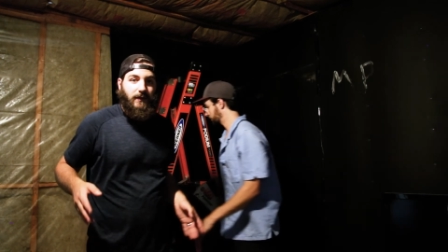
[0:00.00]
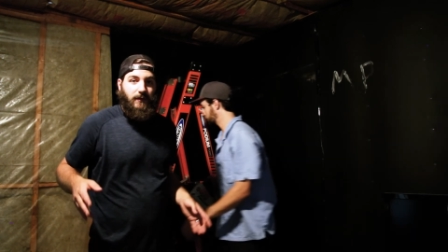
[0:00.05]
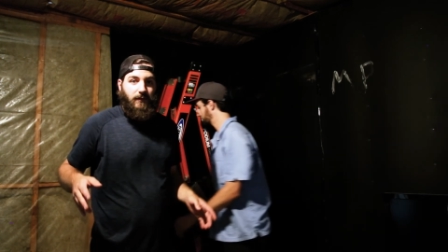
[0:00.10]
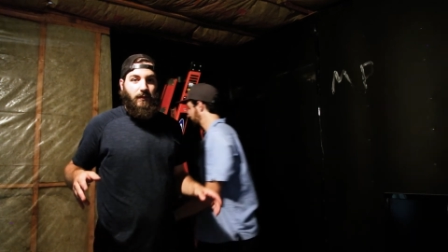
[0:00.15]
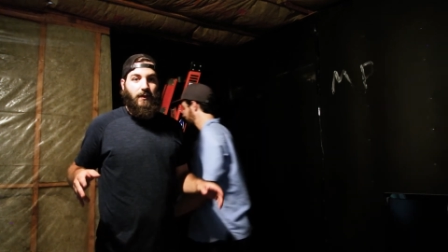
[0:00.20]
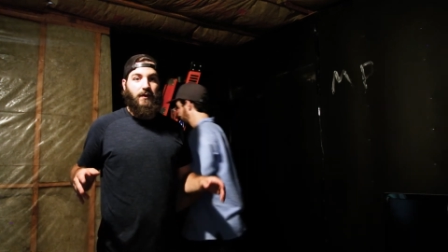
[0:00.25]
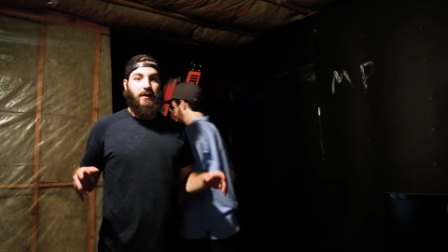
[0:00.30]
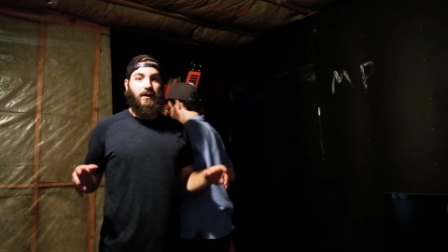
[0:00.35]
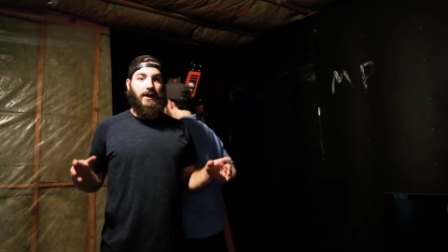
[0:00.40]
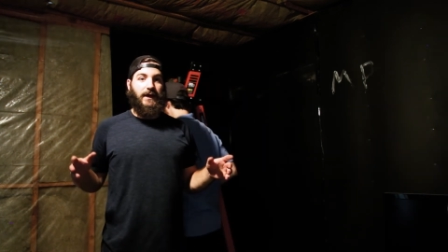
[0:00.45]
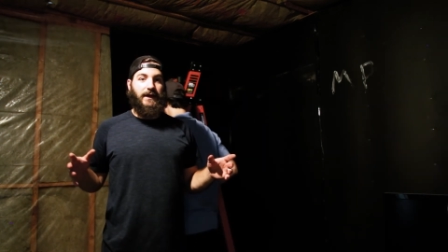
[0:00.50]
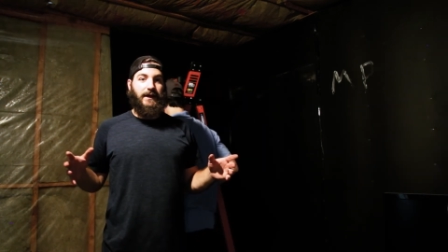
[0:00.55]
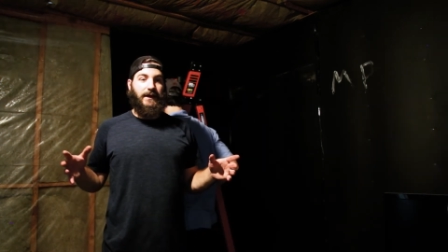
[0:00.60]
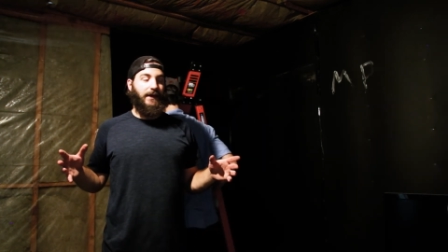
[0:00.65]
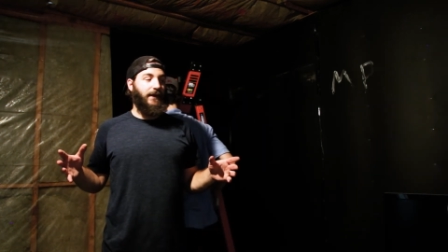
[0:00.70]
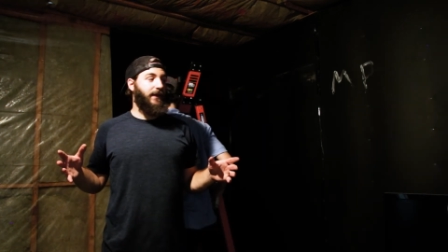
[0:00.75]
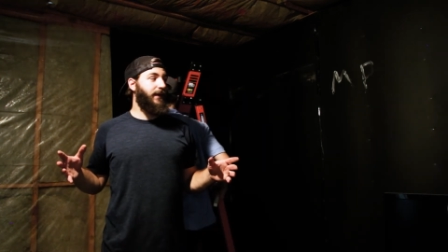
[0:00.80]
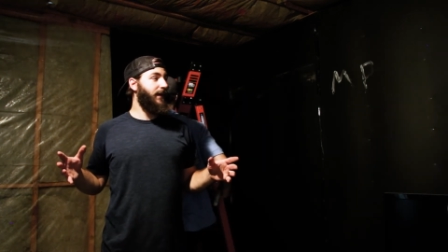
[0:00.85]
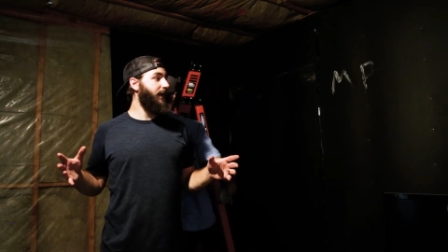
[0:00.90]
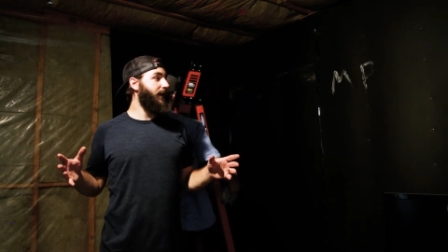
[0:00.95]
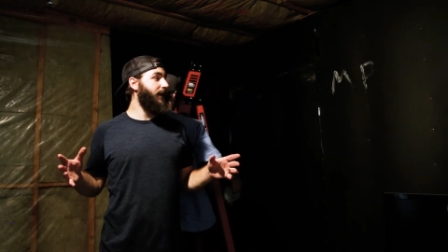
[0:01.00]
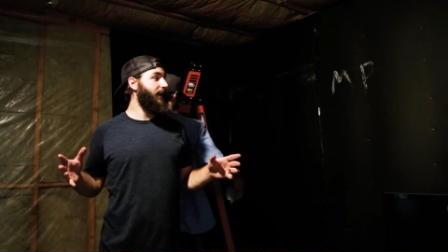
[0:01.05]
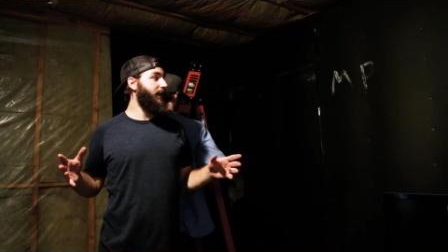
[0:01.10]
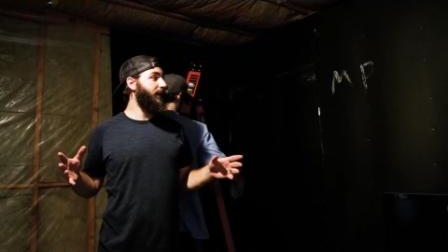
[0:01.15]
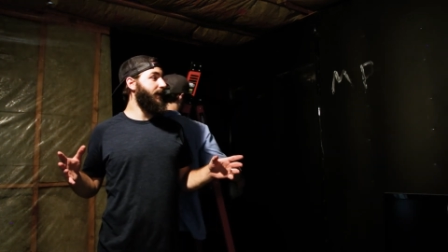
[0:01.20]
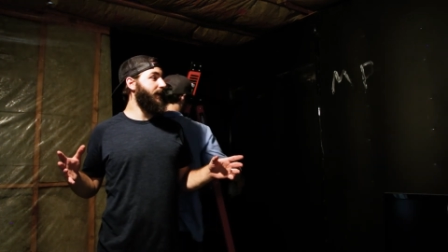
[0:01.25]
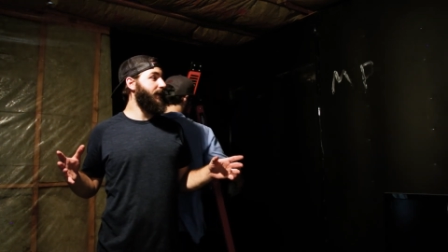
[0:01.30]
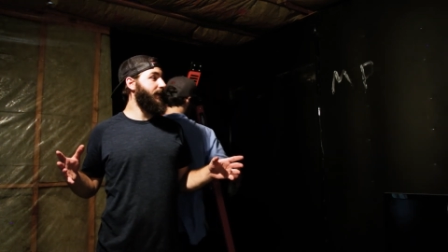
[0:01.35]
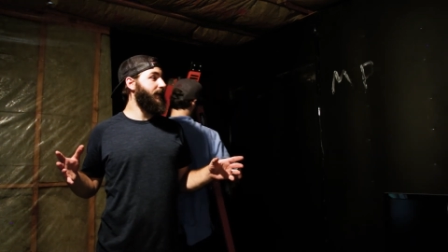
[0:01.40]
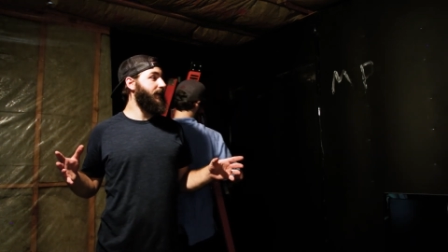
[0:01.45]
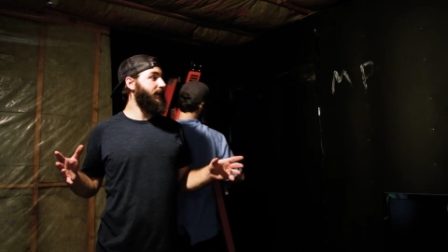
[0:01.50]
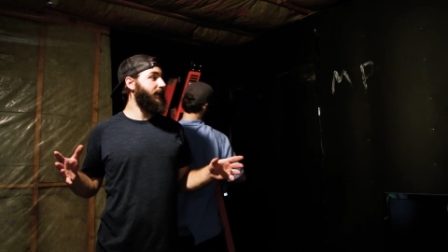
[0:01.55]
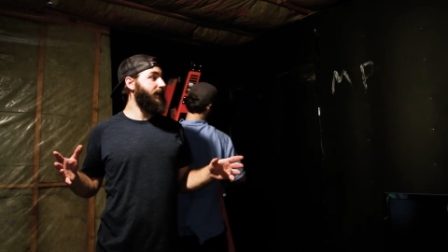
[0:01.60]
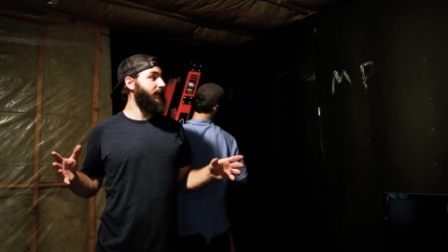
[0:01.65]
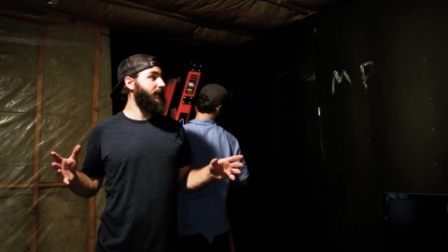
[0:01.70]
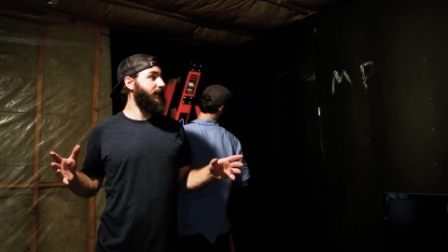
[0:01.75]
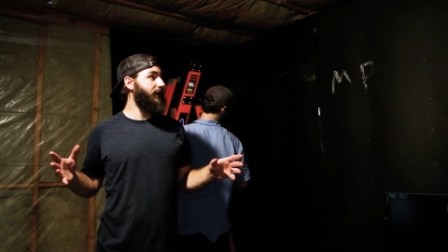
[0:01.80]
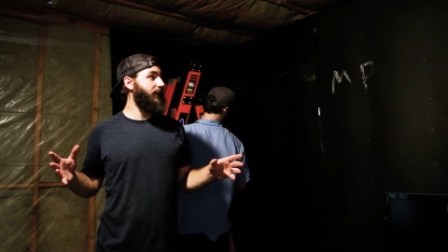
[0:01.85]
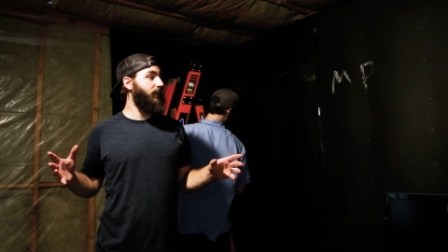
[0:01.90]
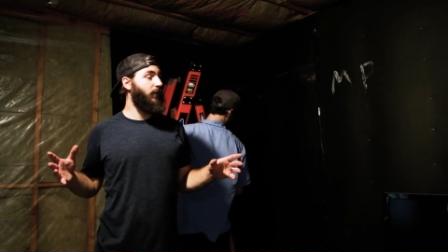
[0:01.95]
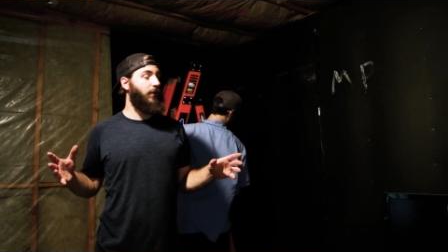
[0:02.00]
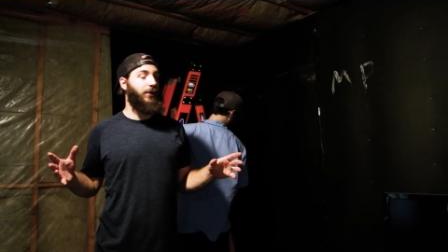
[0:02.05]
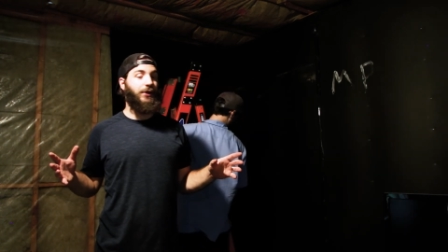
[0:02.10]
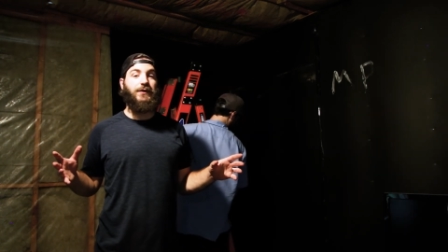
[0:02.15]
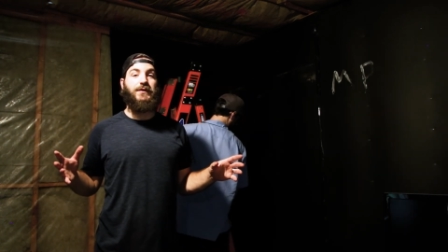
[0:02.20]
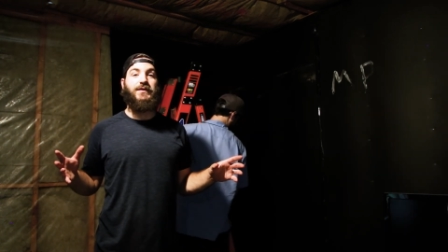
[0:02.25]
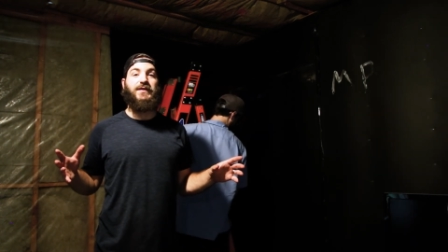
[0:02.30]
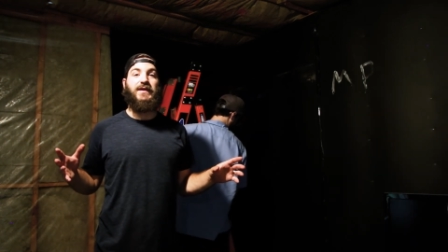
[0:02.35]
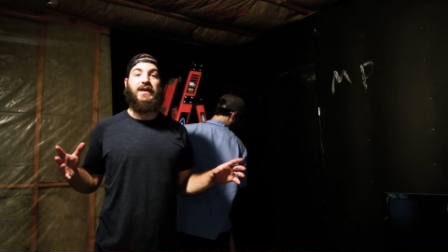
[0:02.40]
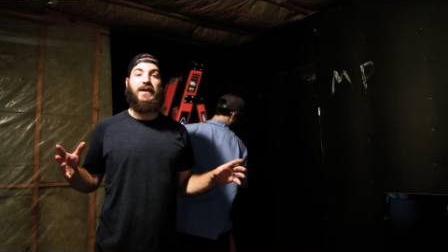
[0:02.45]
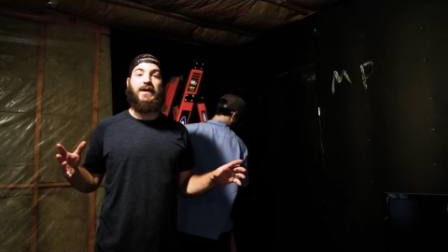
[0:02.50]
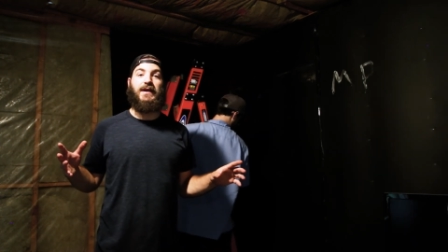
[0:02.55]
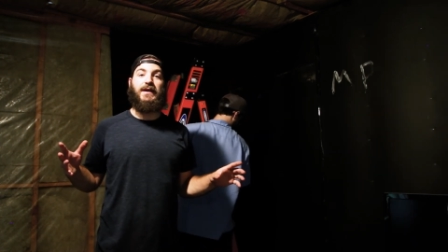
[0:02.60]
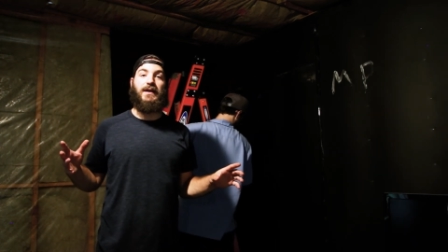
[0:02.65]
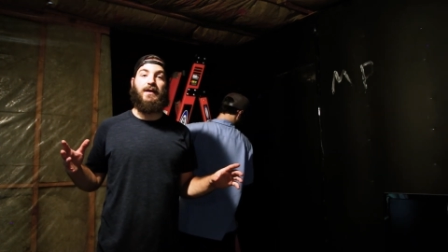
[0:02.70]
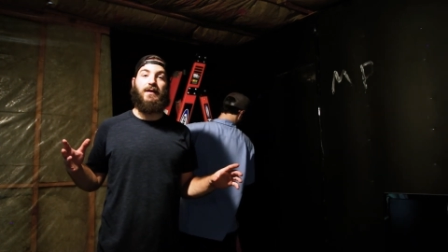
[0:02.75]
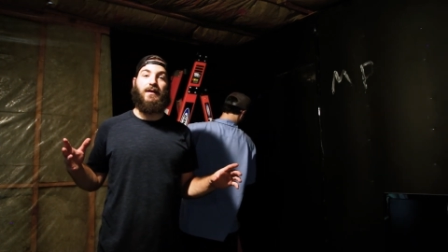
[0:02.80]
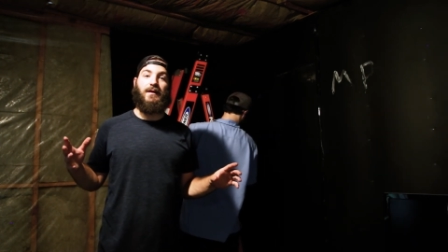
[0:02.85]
we're using it